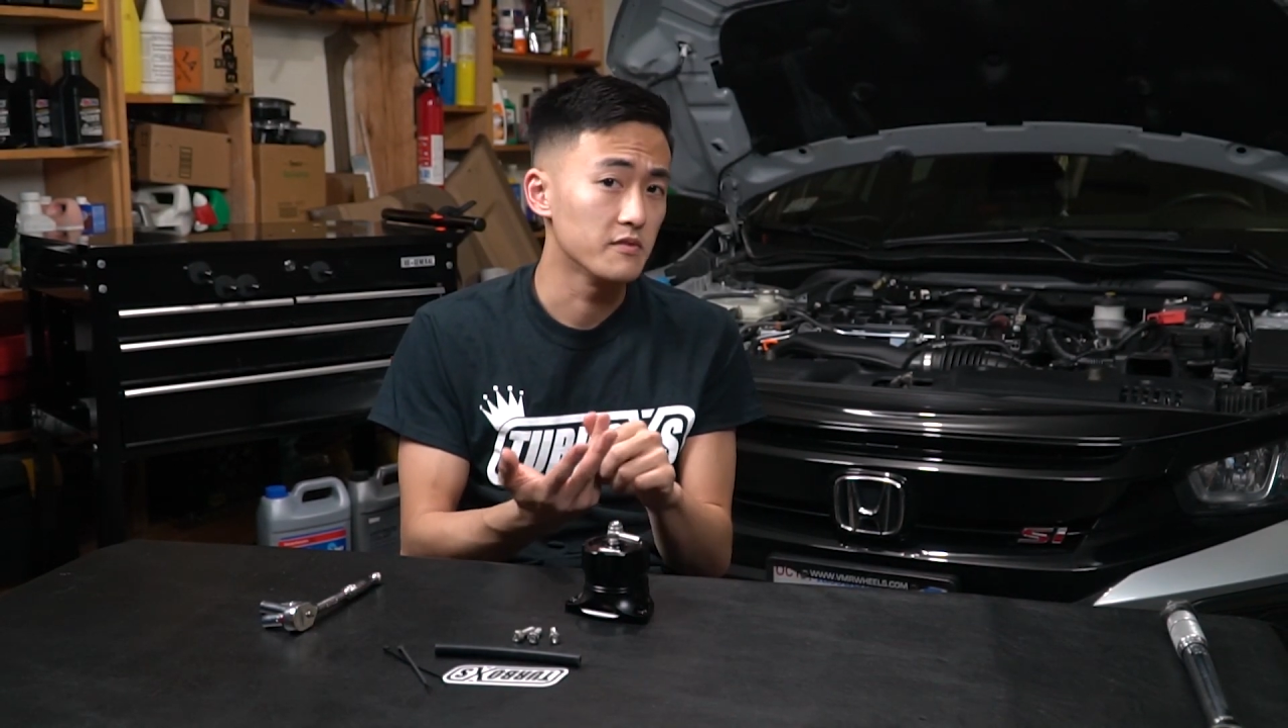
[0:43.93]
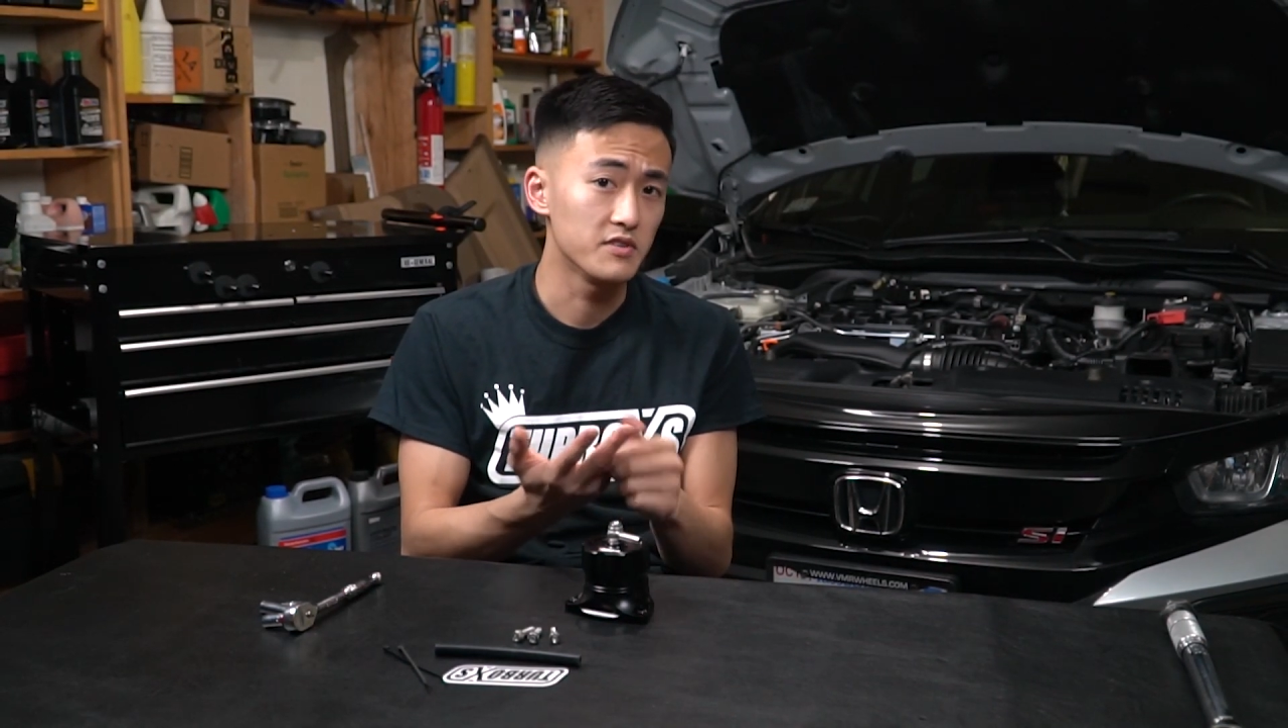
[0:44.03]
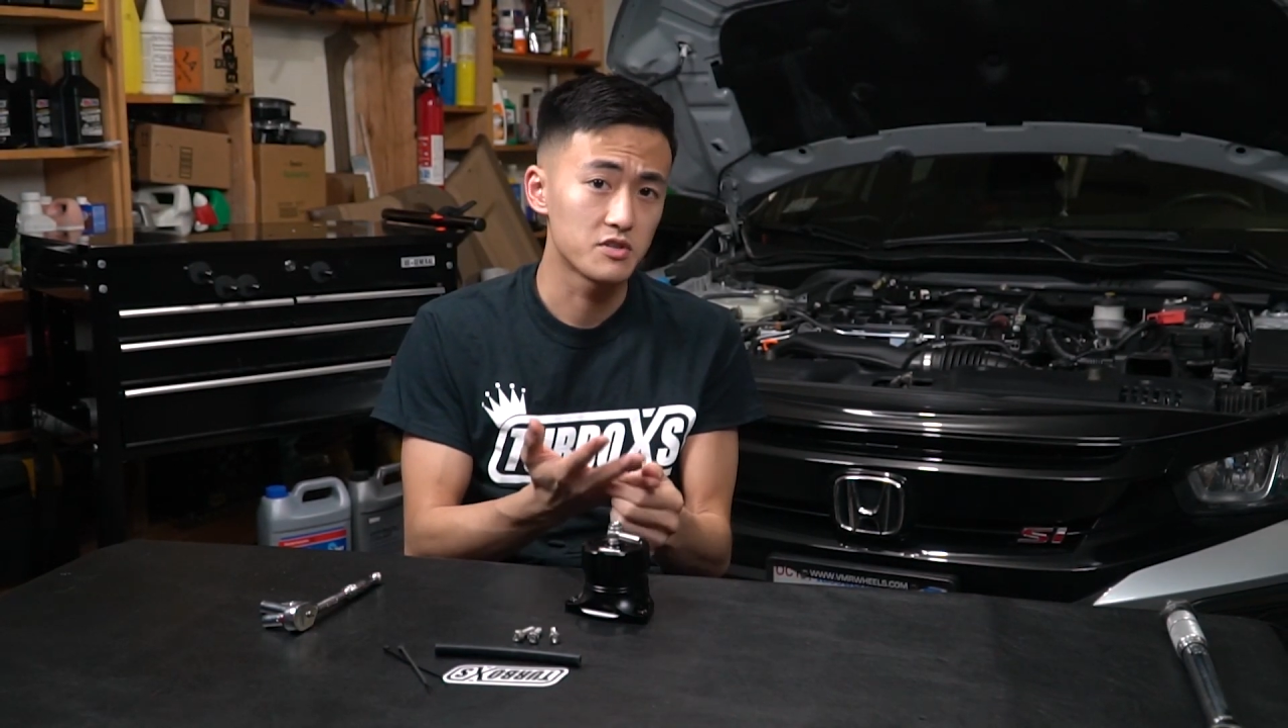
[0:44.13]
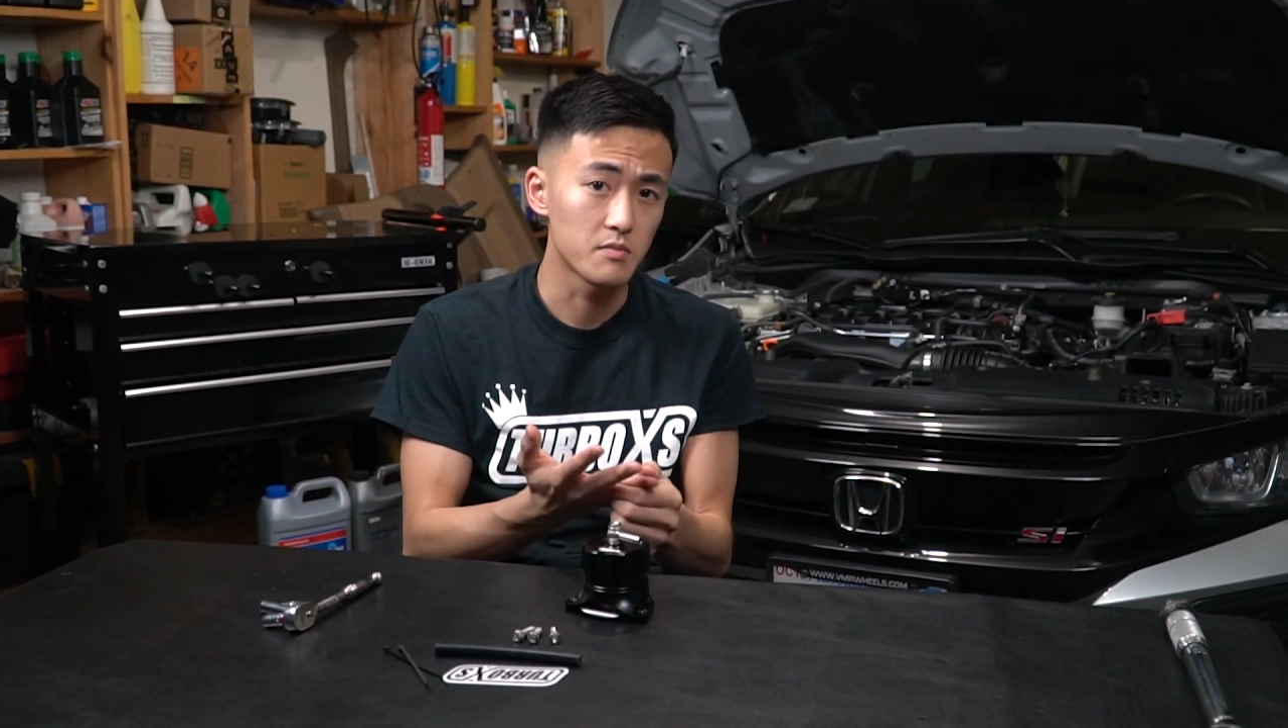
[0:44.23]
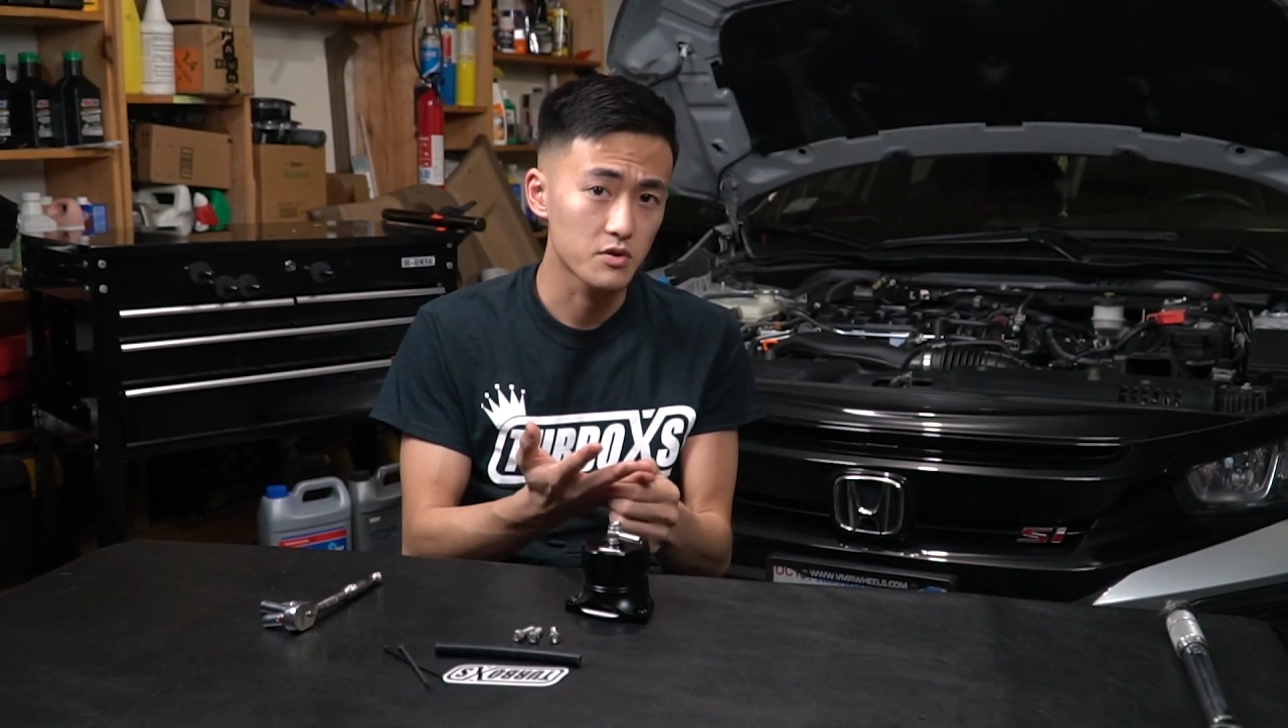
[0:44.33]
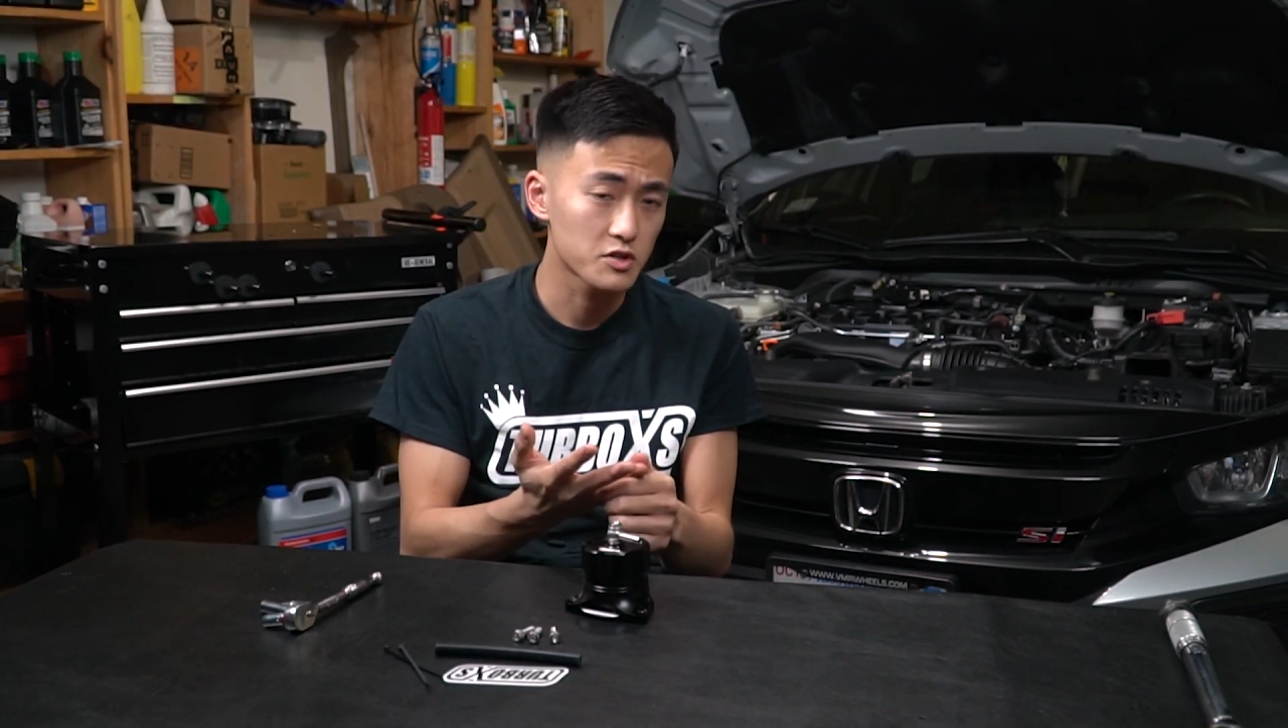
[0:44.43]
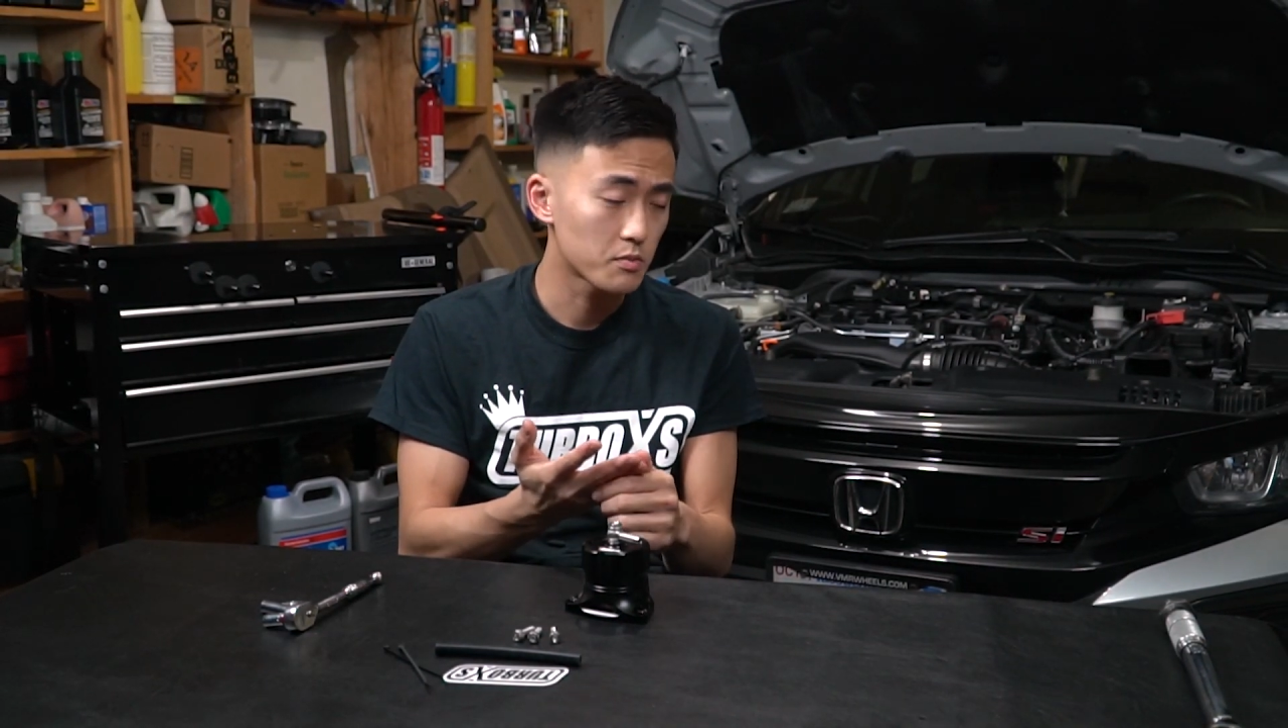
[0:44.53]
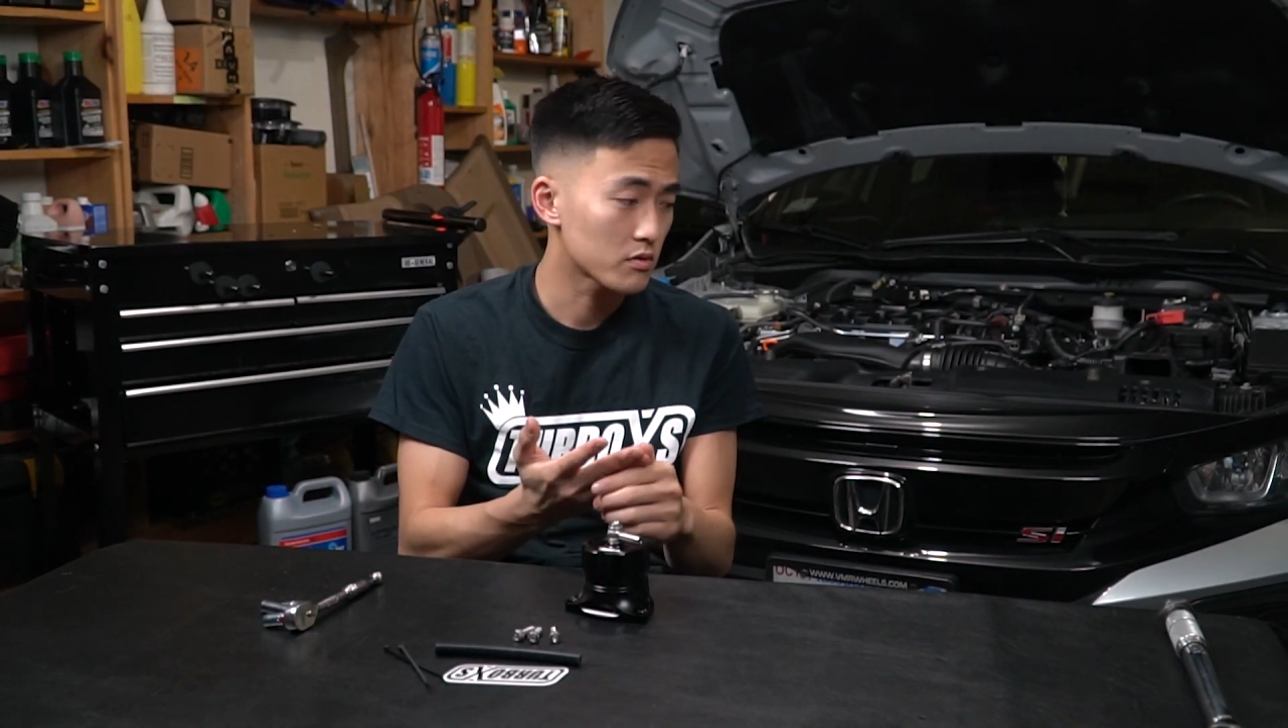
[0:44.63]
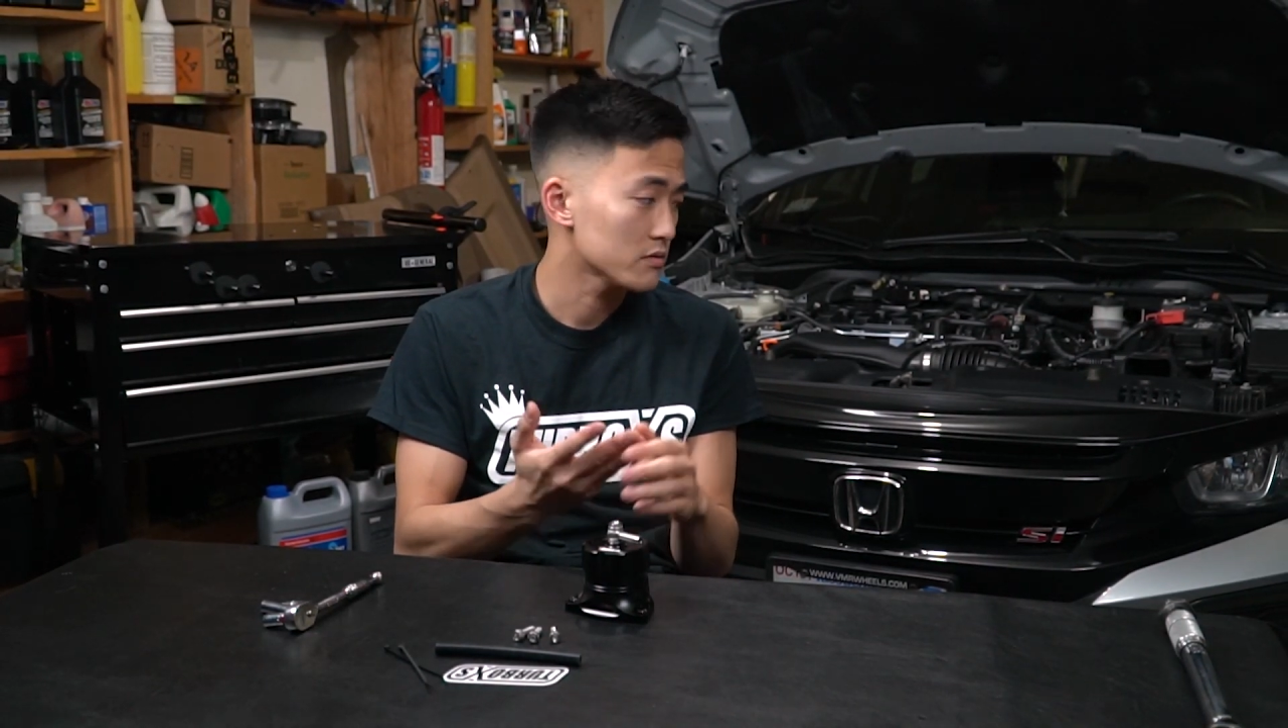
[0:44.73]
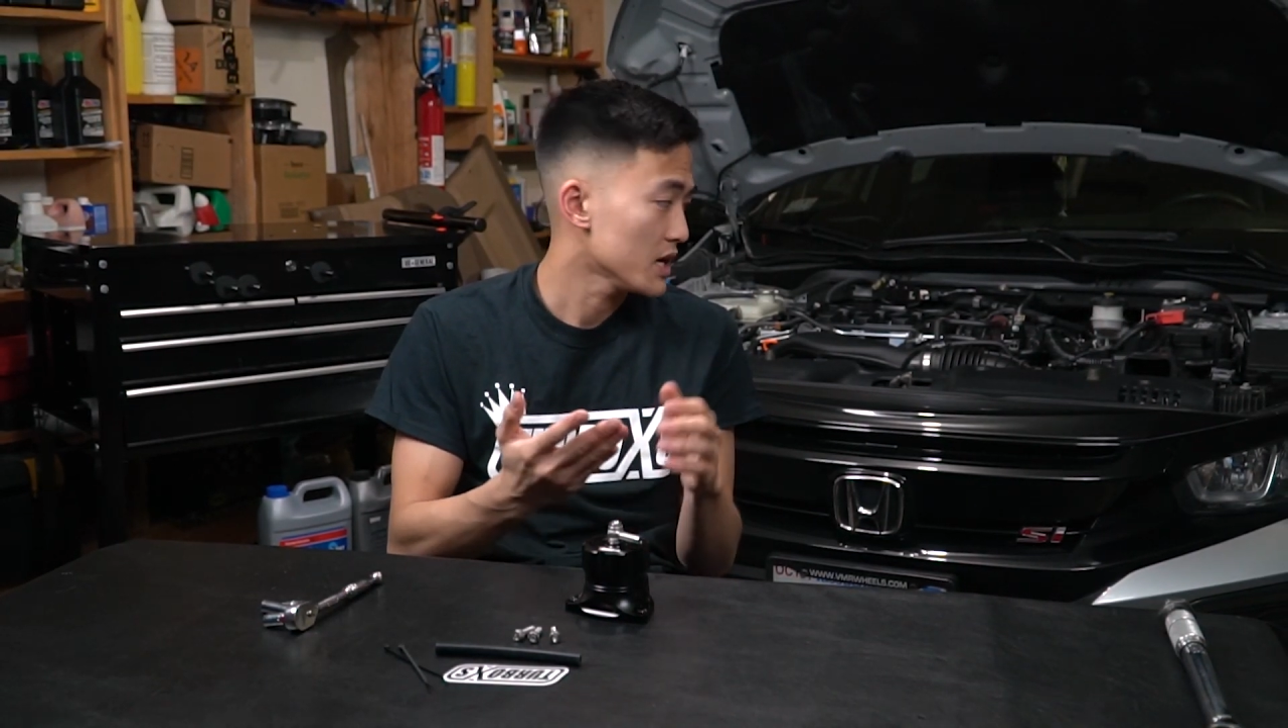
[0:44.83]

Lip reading: Envision Motorsport,